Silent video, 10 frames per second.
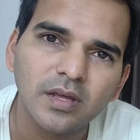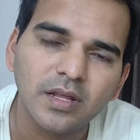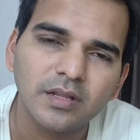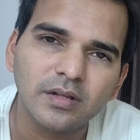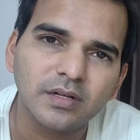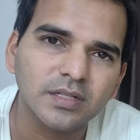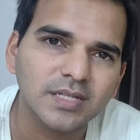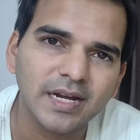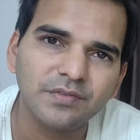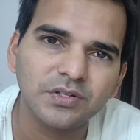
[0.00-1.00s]
in the
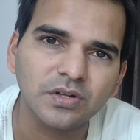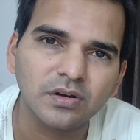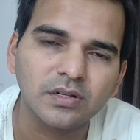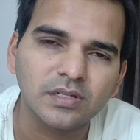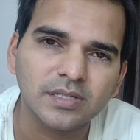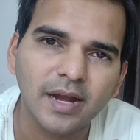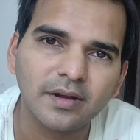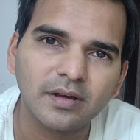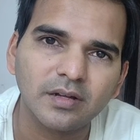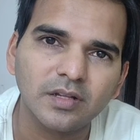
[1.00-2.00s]
scientific circles, that
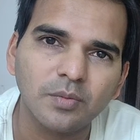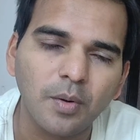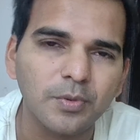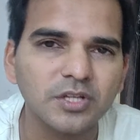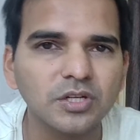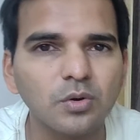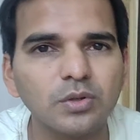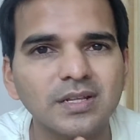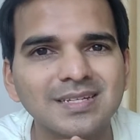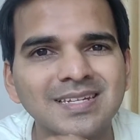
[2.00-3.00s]
the population
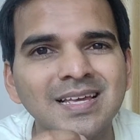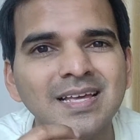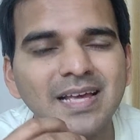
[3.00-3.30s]
growth is